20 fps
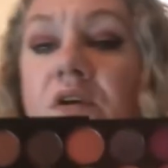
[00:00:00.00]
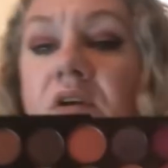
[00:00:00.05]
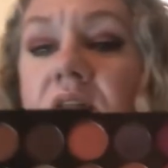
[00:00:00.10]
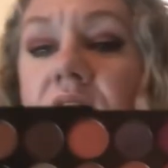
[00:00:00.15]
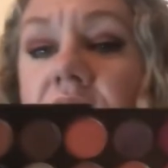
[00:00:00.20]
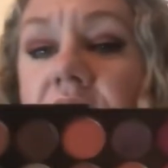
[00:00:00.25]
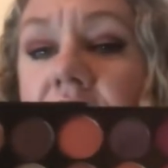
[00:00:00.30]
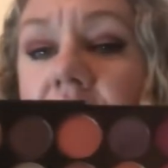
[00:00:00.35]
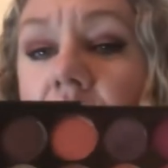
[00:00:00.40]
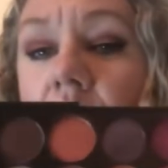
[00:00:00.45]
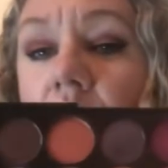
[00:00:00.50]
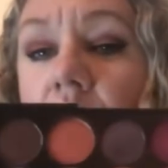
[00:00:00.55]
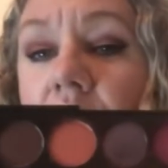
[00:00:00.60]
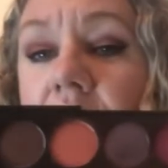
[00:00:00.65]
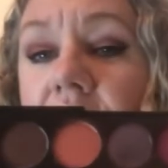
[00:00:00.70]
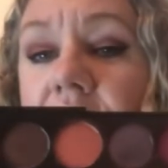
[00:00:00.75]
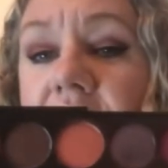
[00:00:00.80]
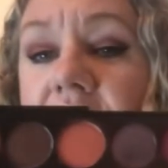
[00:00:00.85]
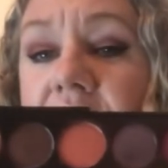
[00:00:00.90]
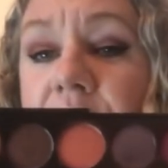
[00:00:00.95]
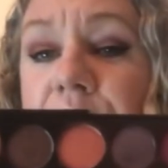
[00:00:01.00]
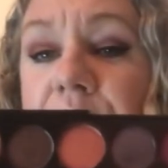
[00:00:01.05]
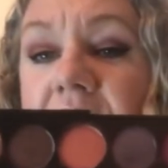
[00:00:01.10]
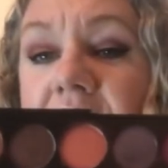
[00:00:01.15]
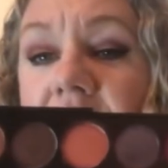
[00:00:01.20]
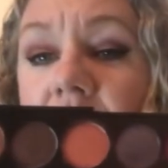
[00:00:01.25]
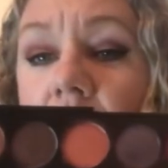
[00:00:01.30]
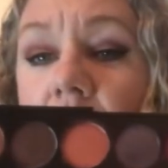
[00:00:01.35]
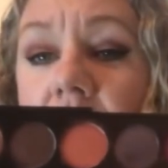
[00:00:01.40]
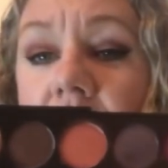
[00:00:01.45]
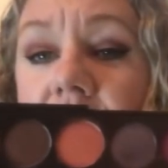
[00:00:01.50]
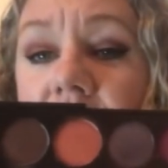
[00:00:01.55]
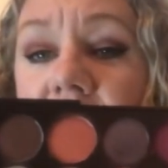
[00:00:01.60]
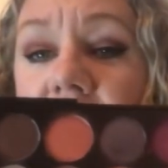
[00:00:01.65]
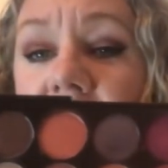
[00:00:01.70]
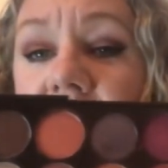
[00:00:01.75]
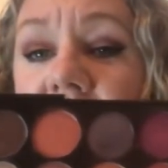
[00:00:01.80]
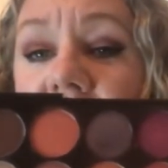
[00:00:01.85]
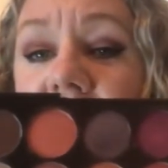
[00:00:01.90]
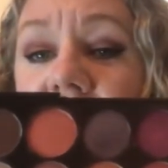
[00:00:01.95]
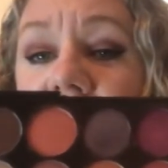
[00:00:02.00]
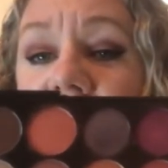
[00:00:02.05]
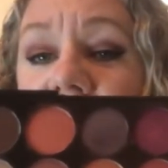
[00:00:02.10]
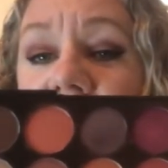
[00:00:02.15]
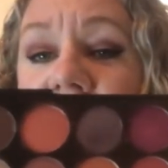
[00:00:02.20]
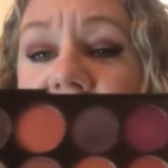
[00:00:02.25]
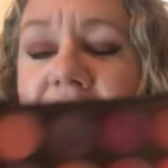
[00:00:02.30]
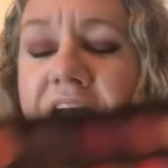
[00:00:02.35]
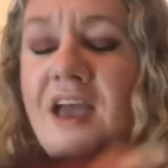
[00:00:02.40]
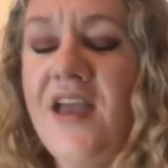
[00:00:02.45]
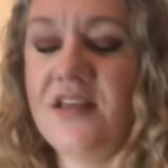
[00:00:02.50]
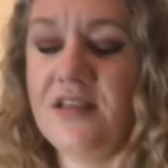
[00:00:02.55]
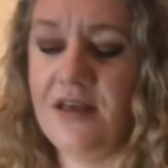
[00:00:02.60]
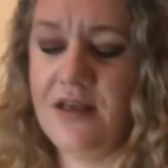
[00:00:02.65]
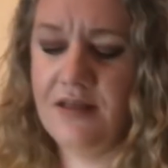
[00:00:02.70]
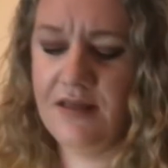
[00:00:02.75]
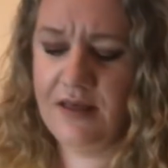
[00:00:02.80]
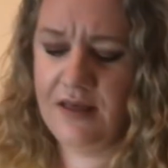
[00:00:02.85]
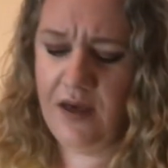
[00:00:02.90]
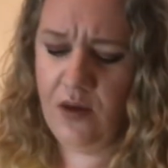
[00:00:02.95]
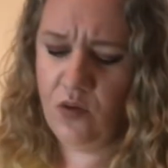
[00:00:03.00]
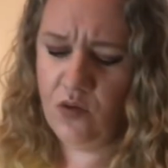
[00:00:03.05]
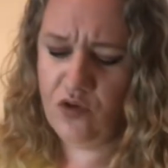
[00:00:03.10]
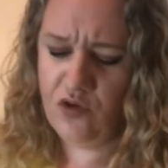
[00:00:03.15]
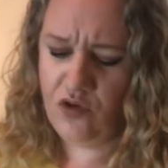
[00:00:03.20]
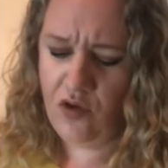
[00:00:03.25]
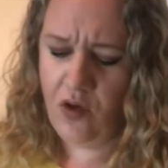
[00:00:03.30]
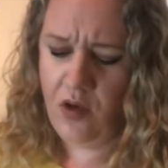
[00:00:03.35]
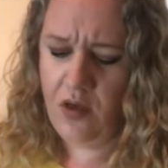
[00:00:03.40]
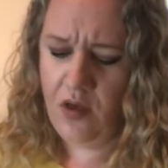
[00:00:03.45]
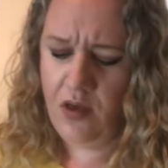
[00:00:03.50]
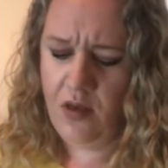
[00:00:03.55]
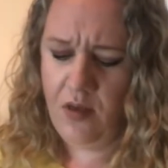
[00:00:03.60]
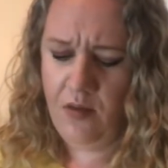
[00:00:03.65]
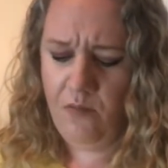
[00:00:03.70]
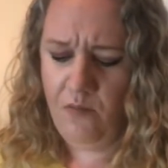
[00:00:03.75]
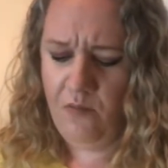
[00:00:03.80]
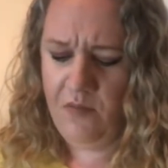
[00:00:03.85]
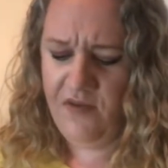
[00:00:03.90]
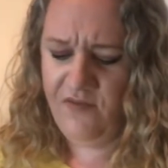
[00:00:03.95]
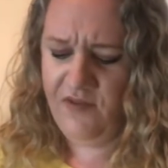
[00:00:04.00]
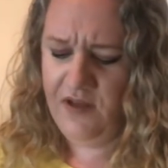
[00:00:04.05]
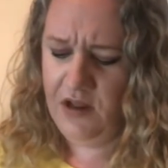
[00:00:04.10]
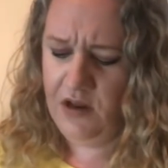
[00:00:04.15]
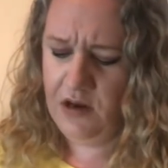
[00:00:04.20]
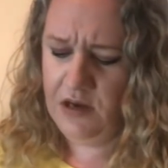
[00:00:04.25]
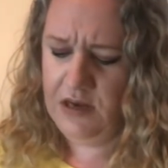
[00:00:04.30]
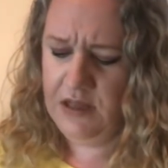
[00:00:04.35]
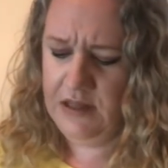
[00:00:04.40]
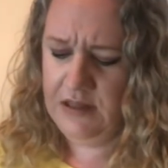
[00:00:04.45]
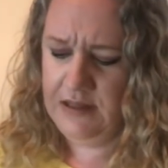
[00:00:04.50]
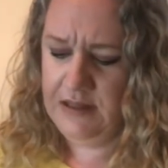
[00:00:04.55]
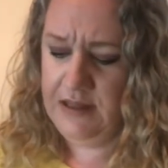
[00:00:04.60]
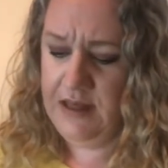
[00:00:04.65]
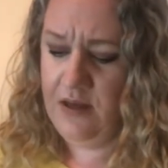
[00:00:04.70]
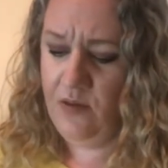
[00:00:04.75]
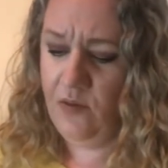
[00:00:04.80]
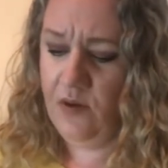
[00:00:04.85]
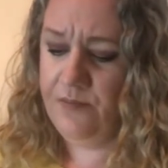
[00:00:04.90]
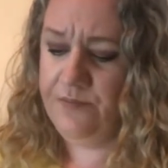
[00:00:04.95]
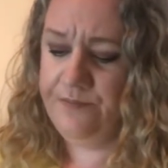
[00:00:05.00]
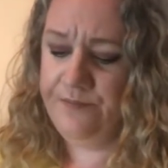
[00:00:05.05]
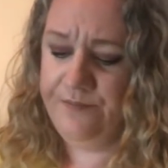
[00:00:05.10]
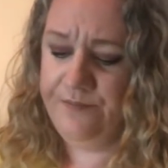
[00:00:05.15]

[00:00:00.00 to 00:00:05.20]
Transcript: You go, and that pink one that you can see, I did gouge my fingernail in that one.